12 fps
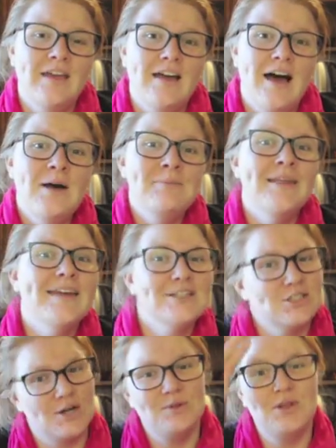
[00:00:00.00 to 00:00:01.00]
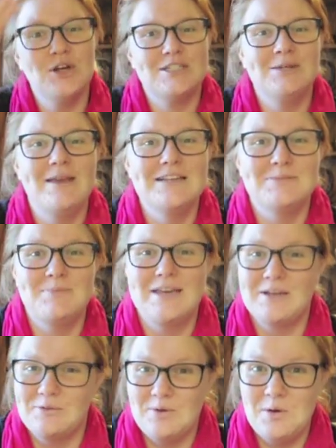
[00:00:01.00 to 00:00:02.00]
I'm like, don't look to me as
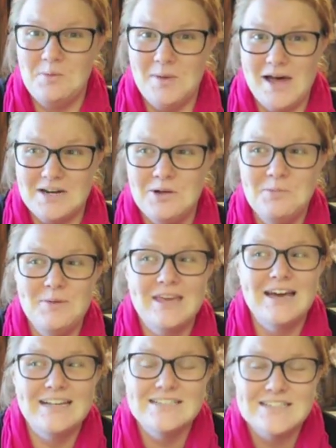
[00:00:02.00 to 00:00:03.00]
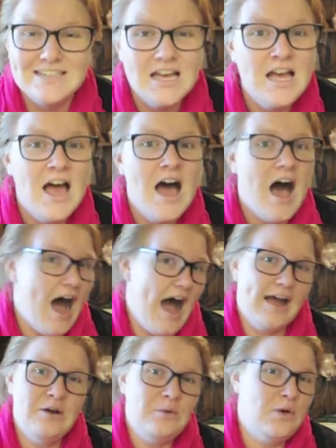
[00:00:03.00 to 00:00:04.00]
being a role model, because
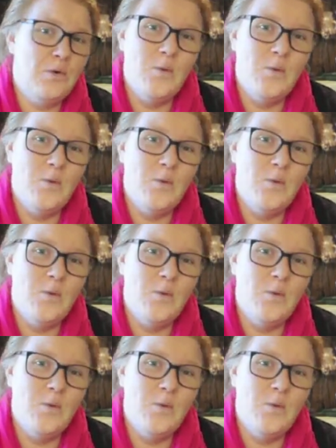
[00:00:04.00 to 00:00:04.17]
I don't know